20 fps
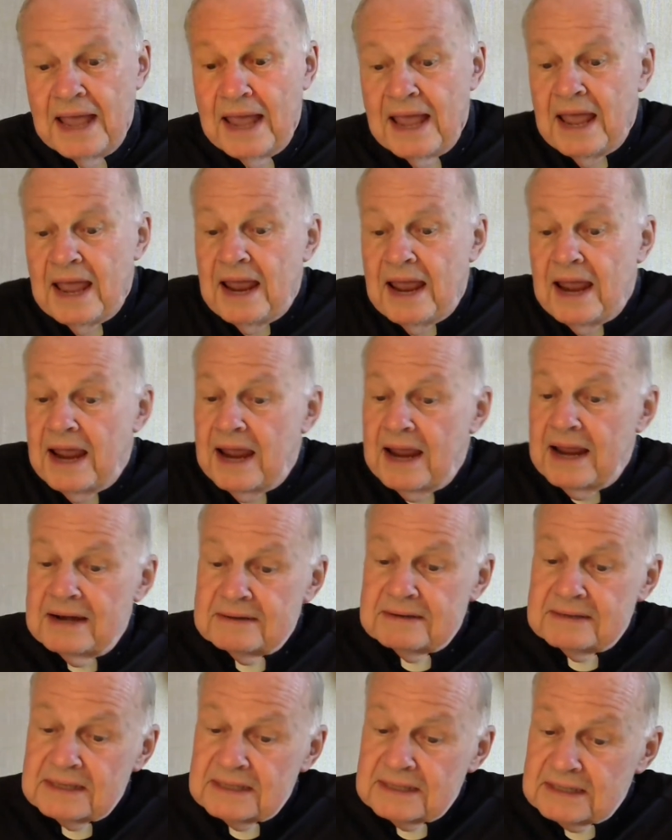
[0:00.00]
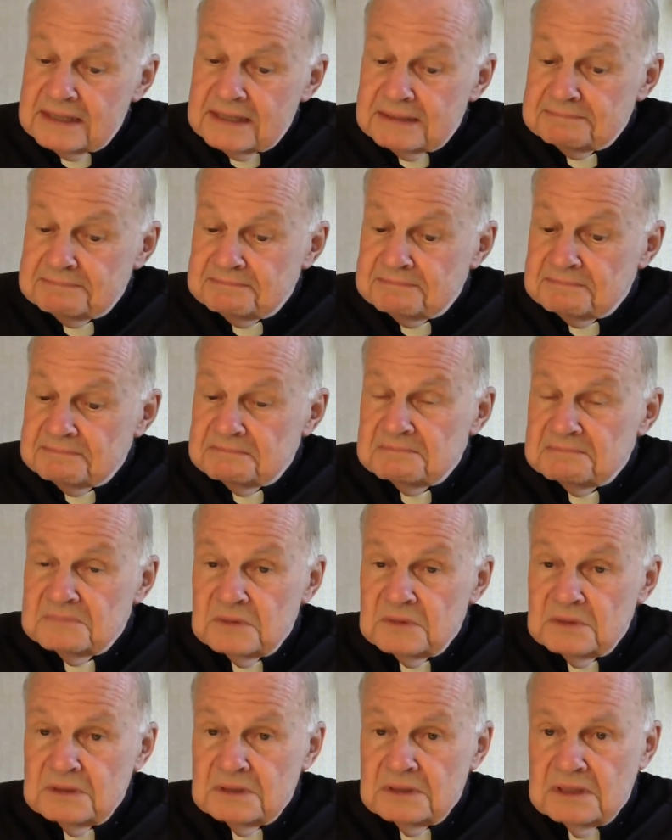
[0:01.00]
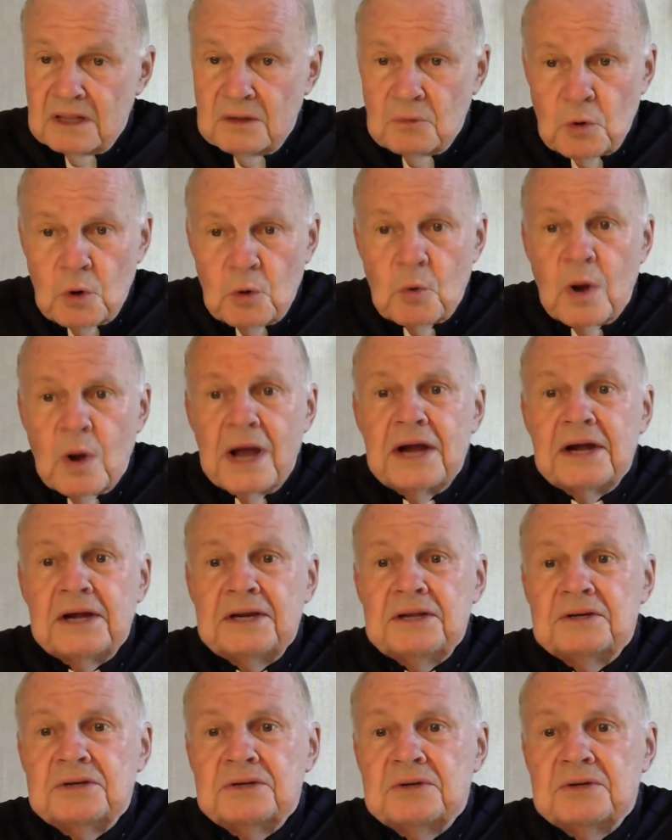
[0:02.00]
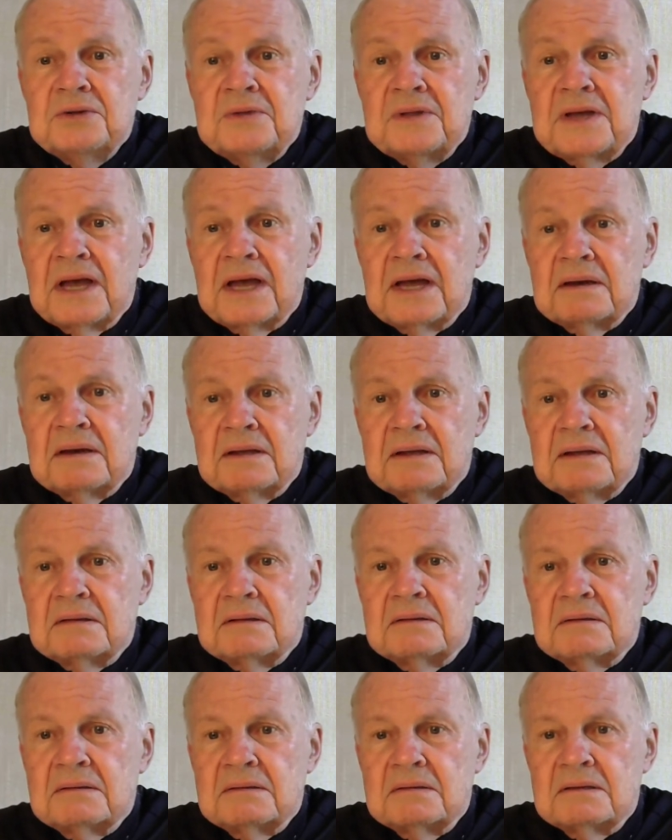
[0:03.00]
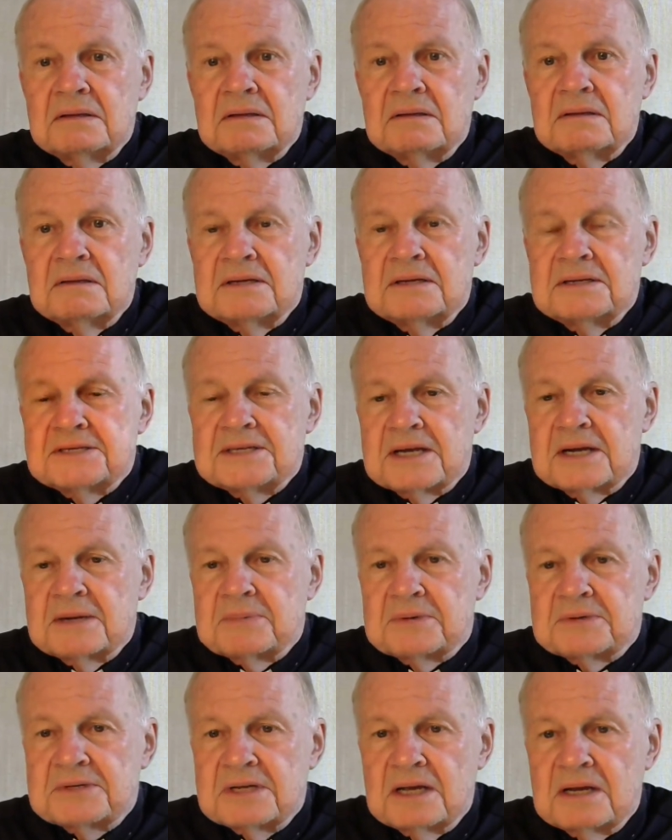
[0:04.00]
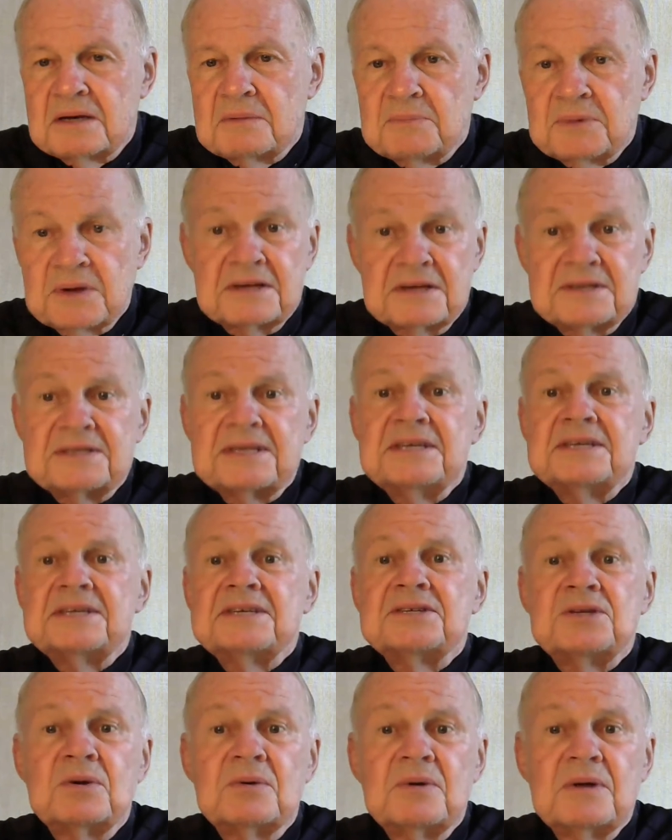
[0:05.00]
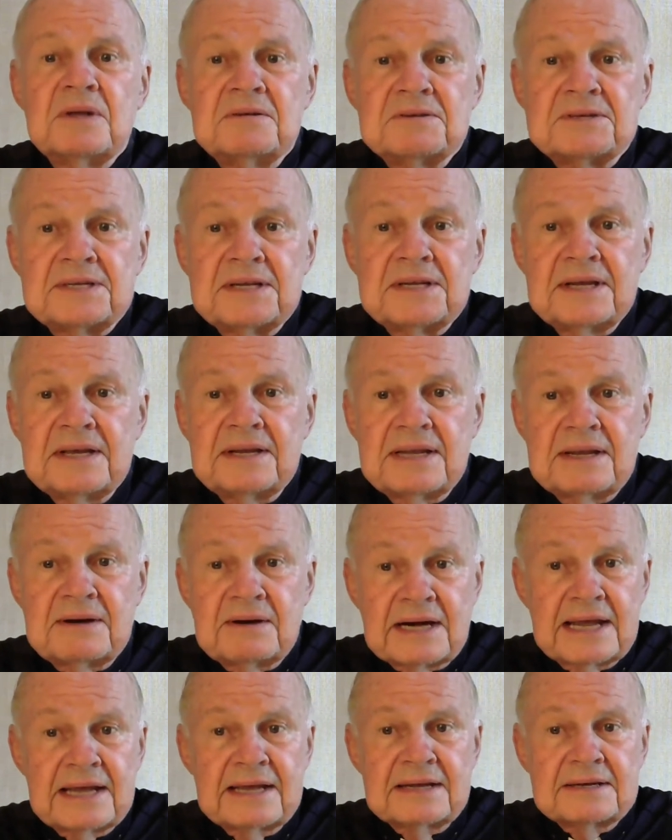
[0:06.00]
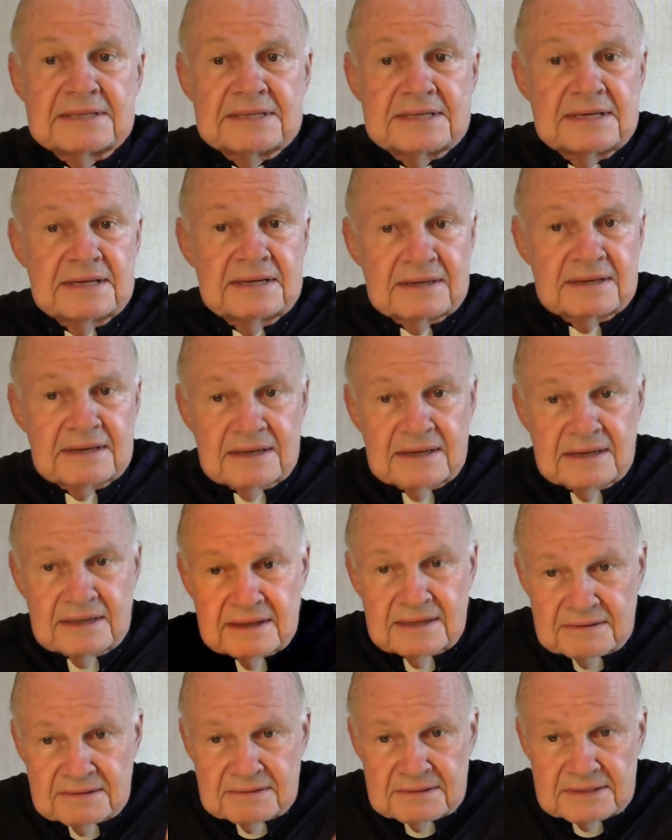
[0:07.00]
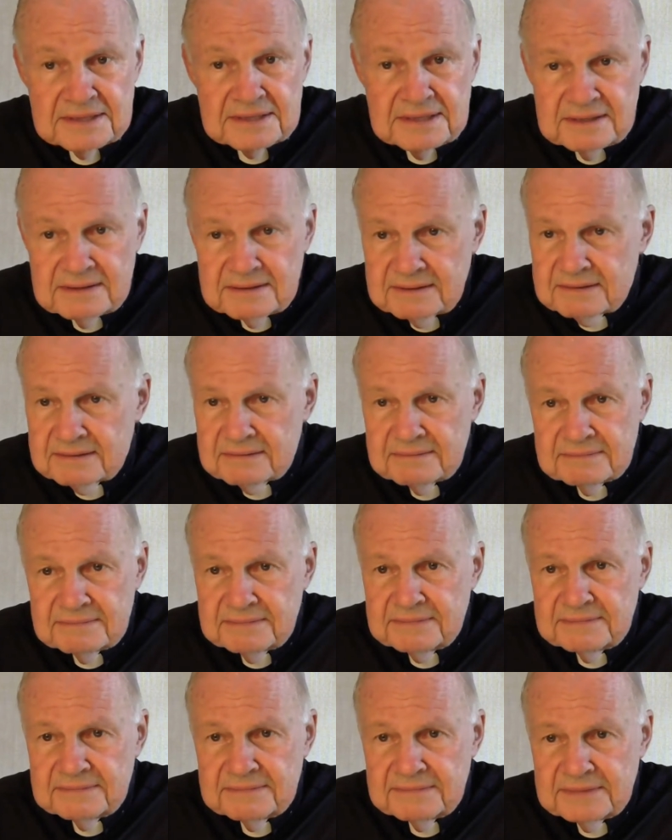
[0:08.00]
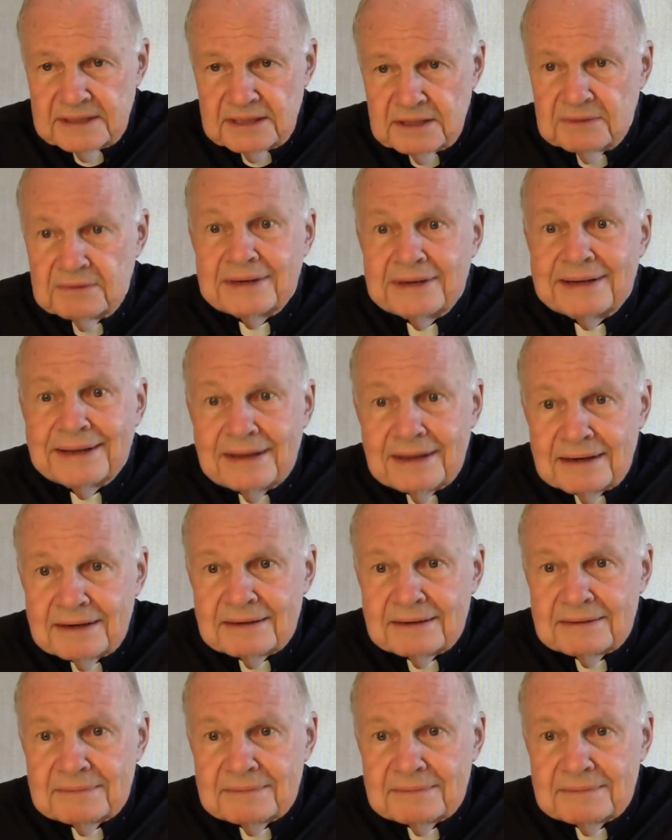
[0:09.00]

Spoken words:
And, well, why do you do that? The disciples said, because they just don't understand. They can't see it. They can't understand it. They don't get it.